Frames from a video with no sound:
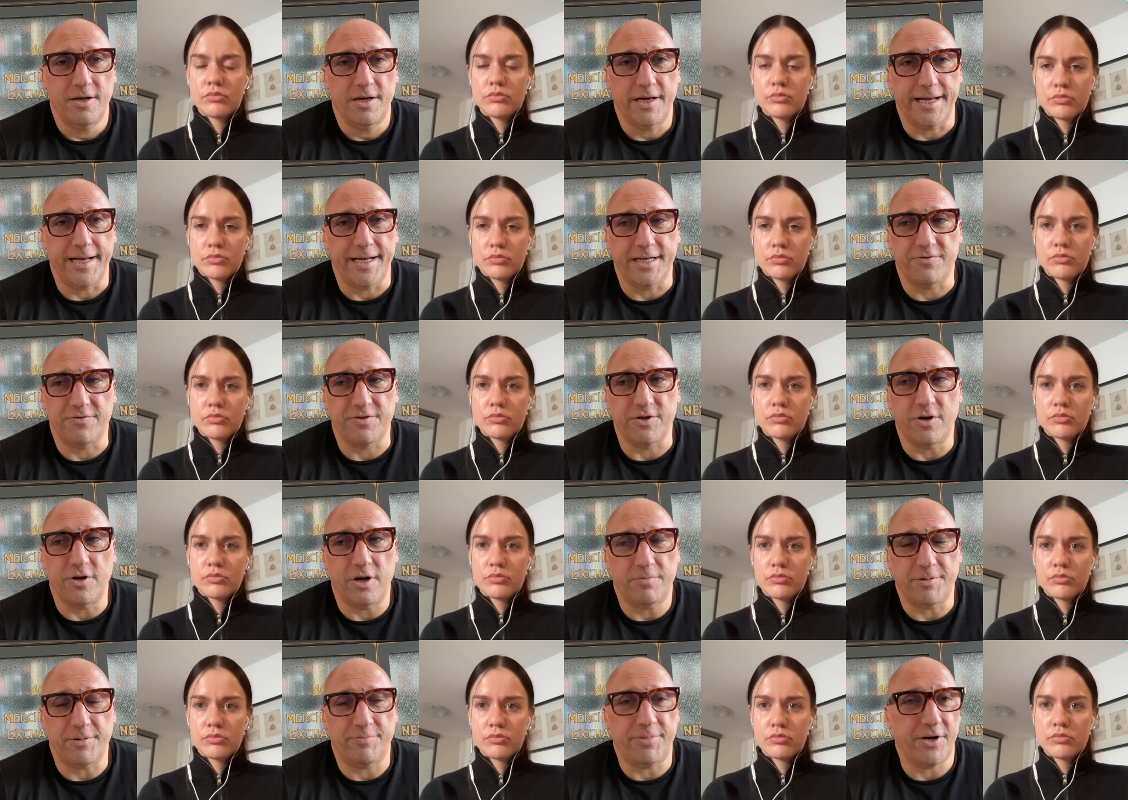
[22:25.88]
Speaker 1: and if you're
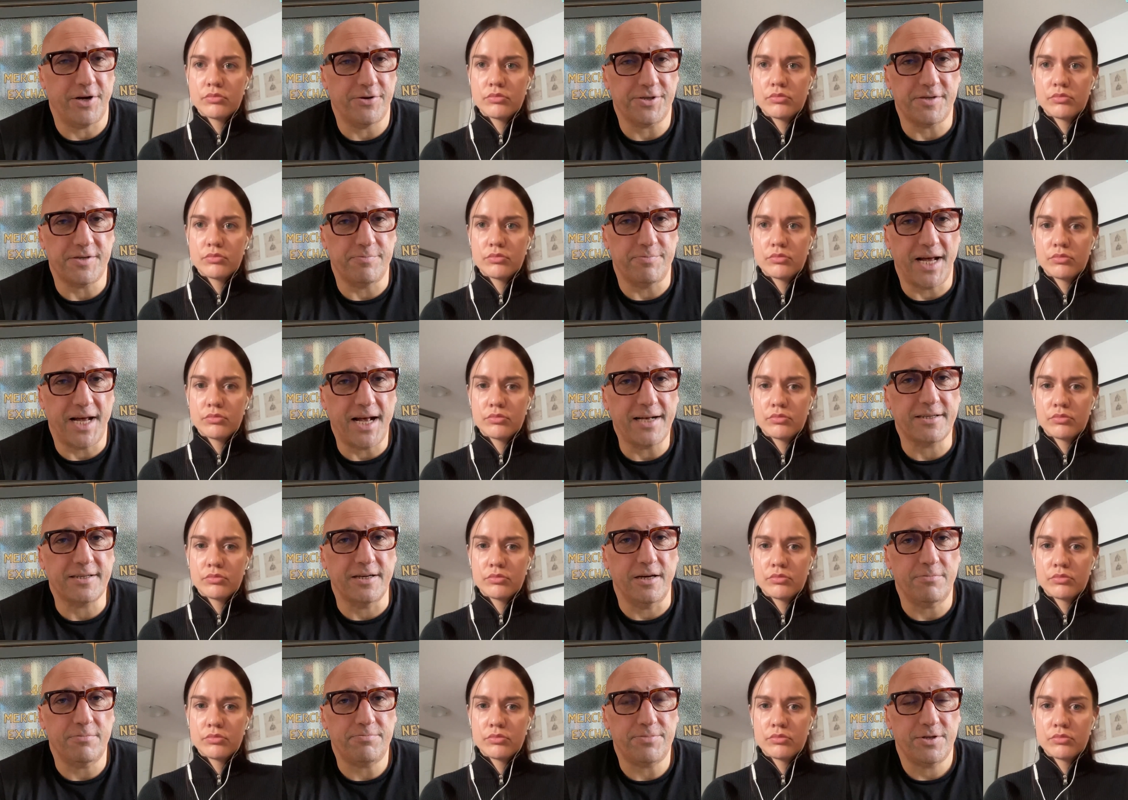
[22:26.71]
not prepared to back
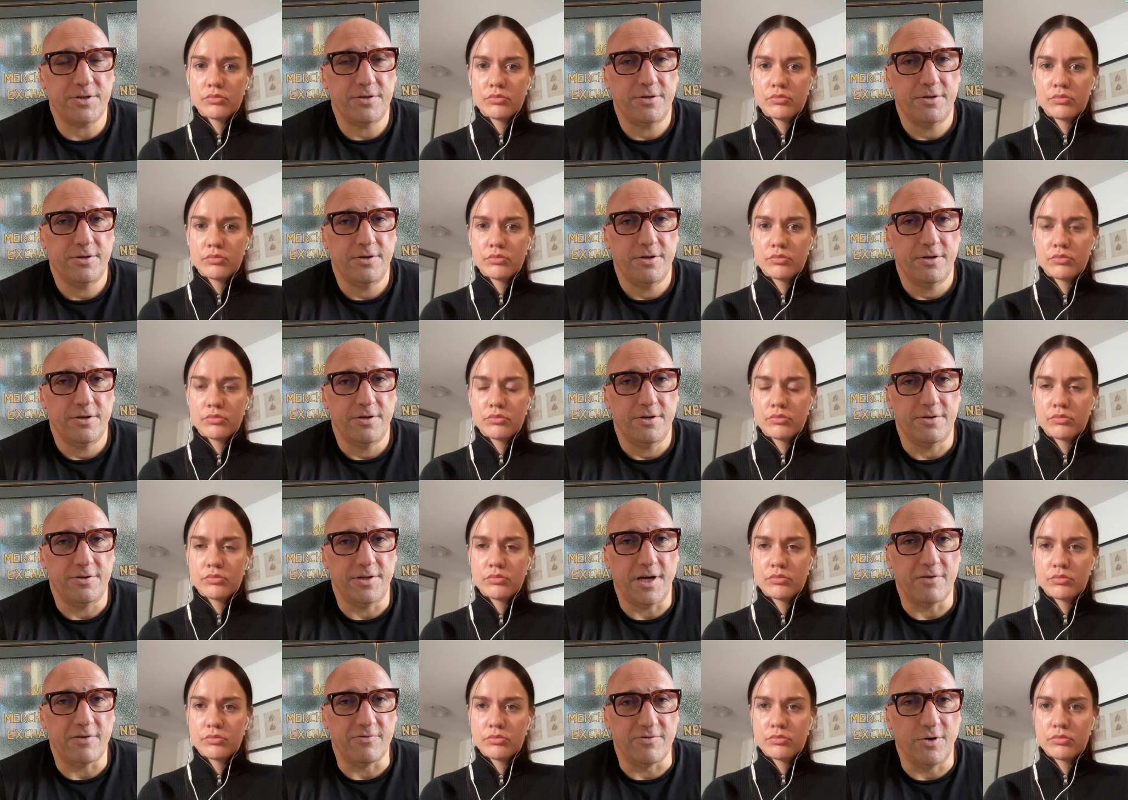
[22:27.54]
up
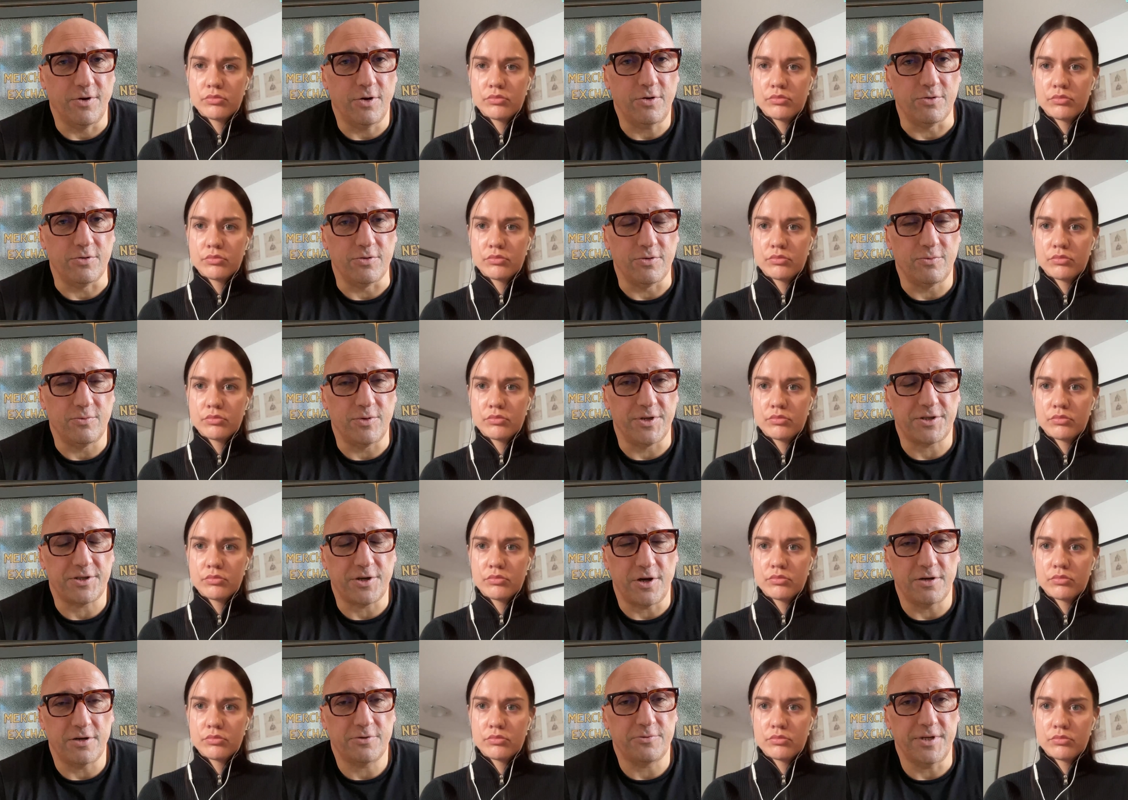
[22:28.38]
that vote with
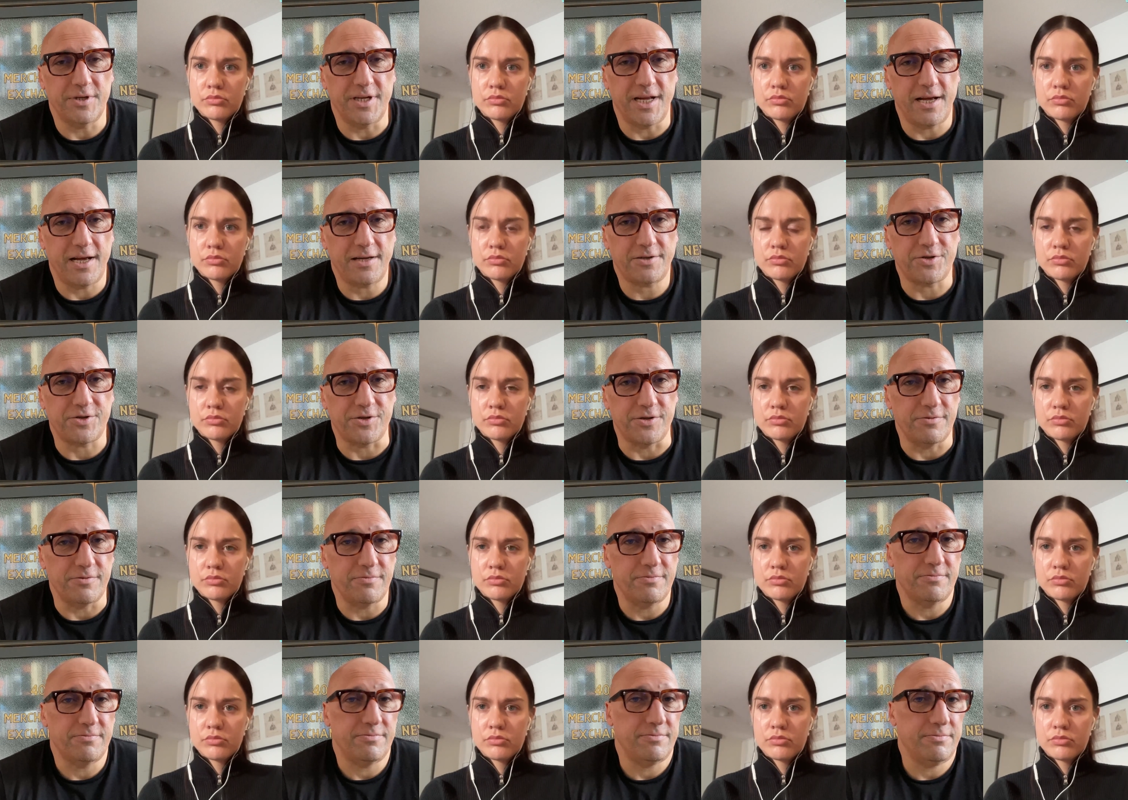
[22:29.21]
concrete
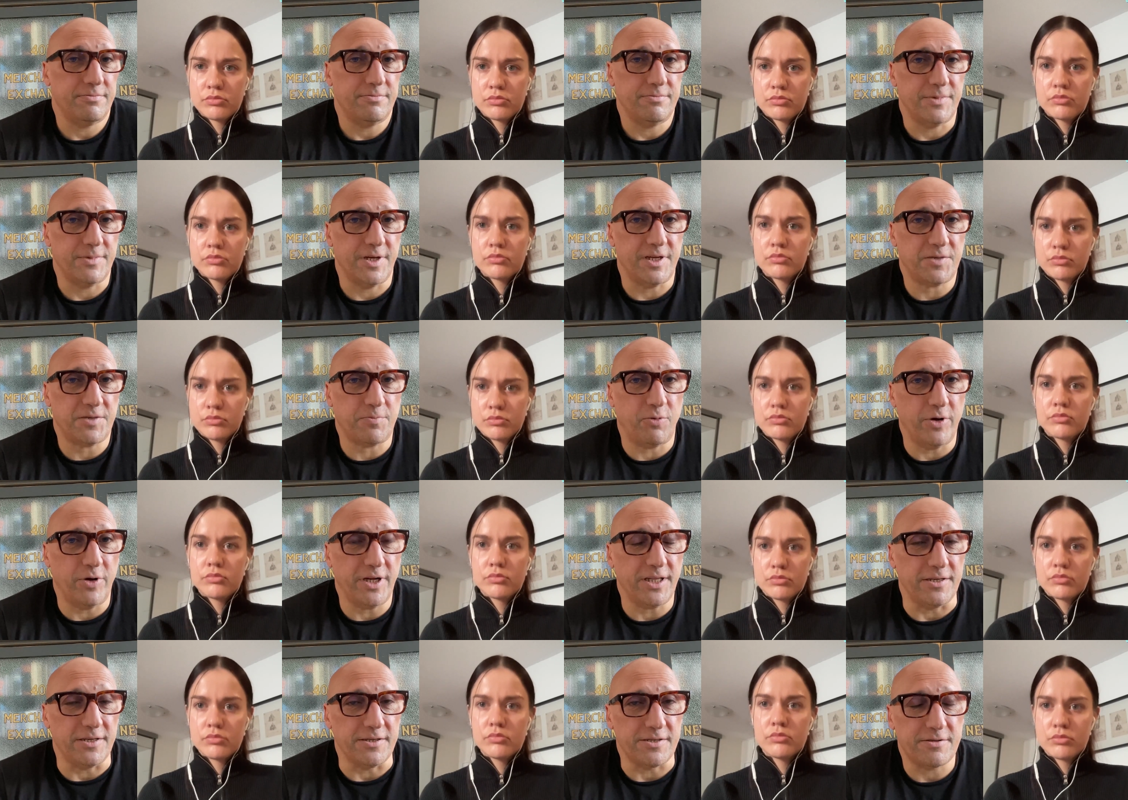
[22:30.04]
action, then it's
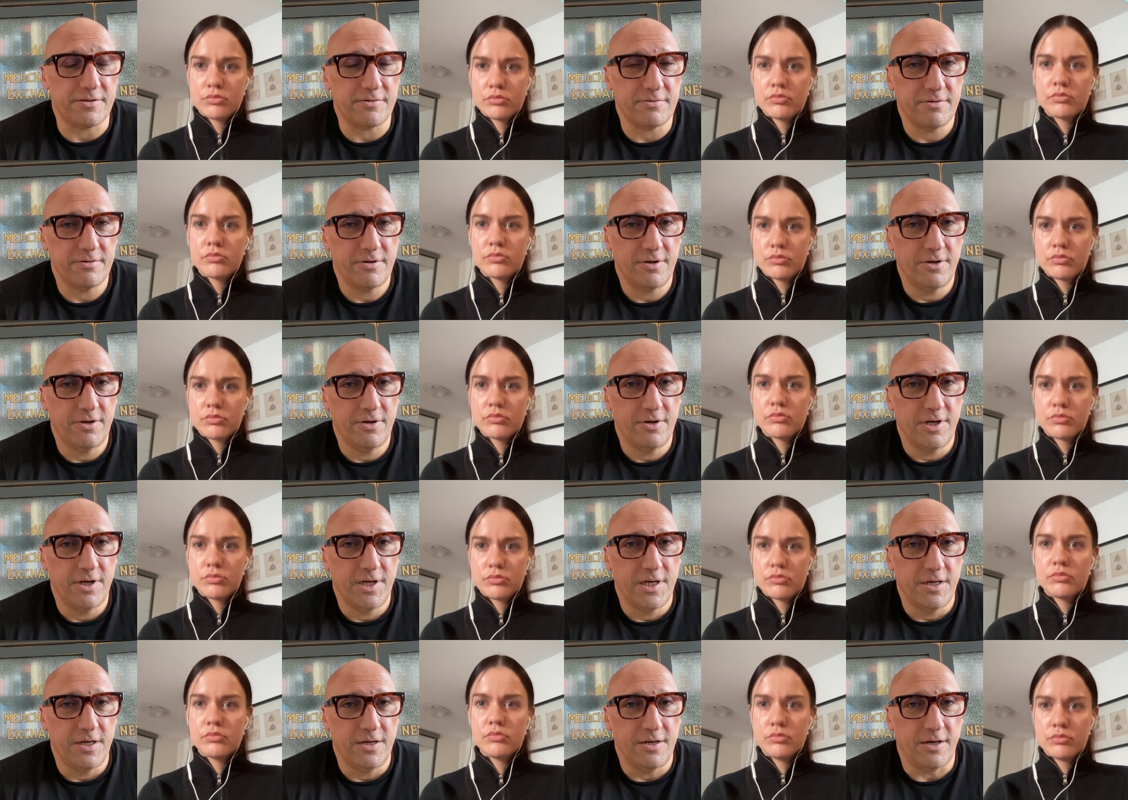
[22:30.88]
pointless.
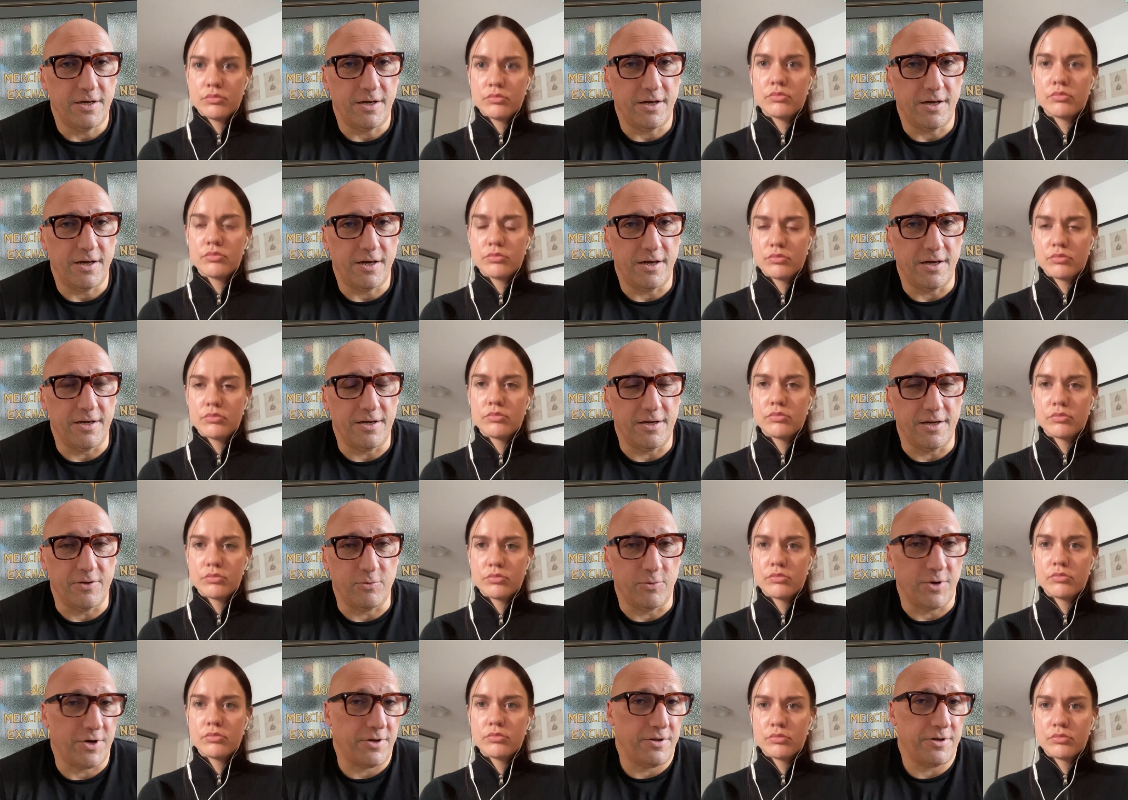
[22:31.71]
Uh,
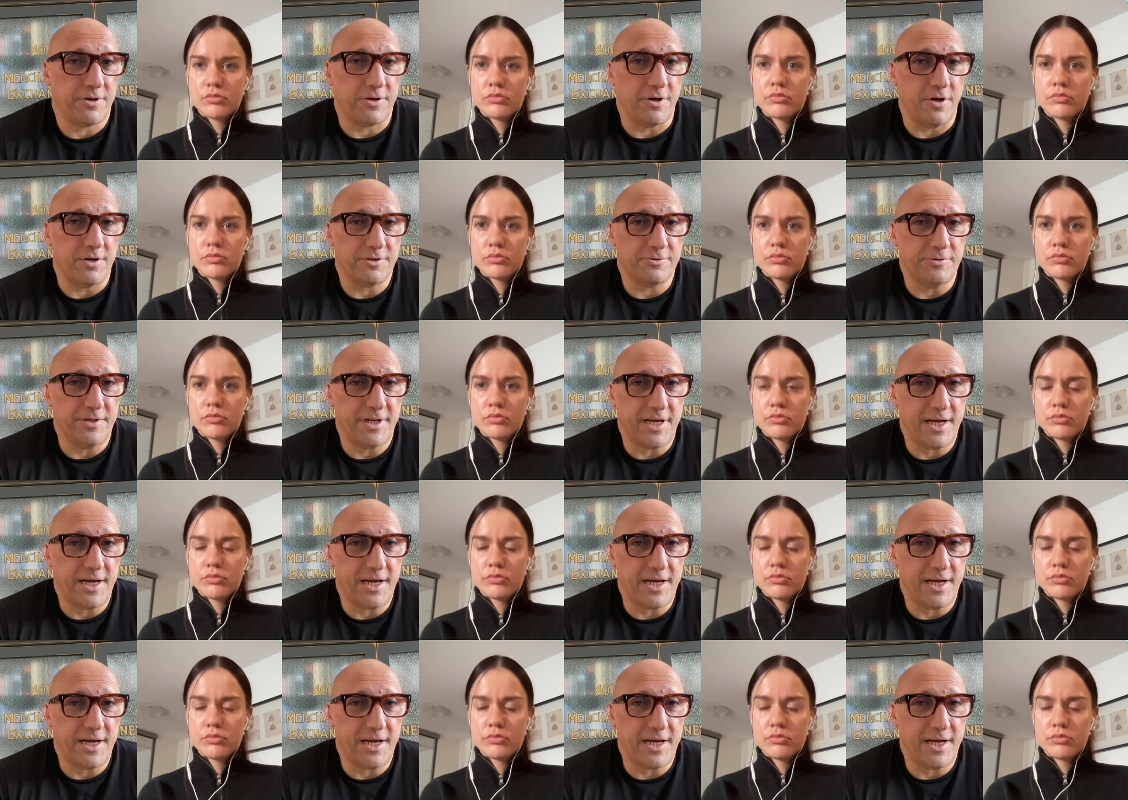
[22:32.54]
and what are the concrete